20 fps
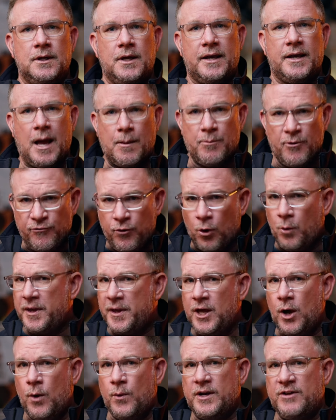And now, before we
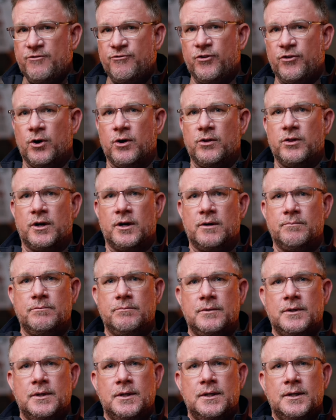go any further,
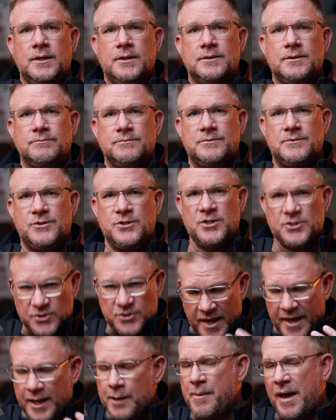just think